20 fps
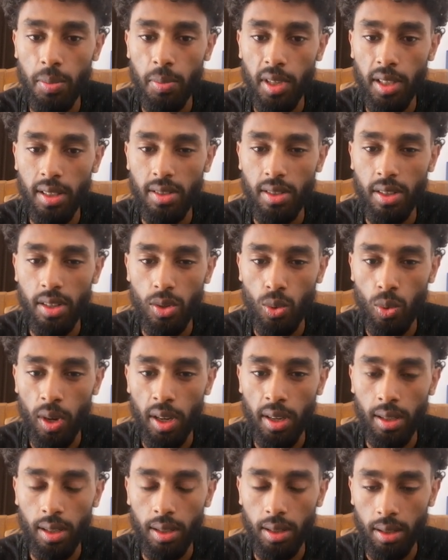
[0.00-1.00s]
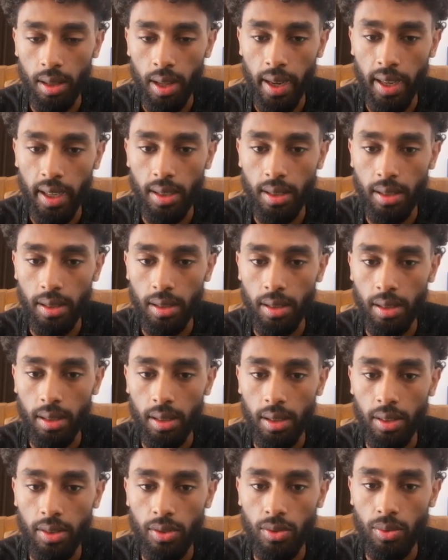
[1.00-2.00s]
but there's one like
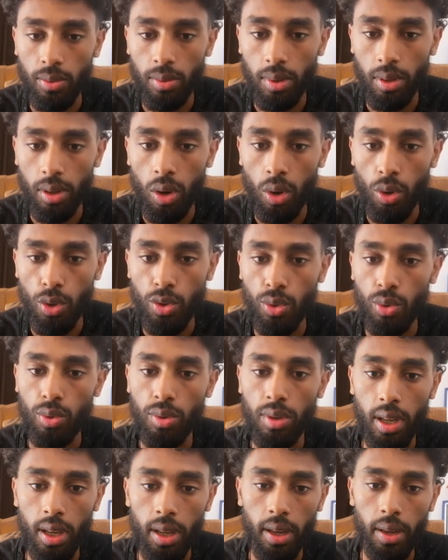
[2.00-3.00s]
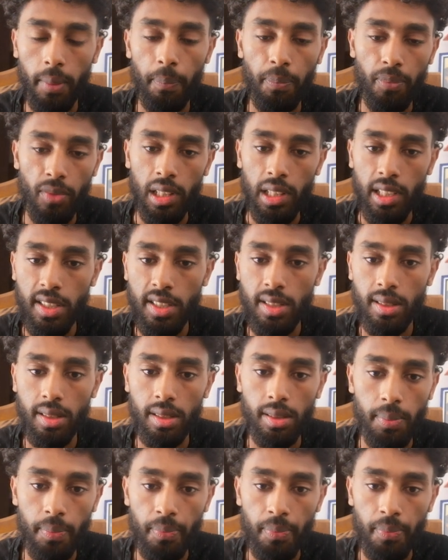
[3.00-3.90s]
it goes to the least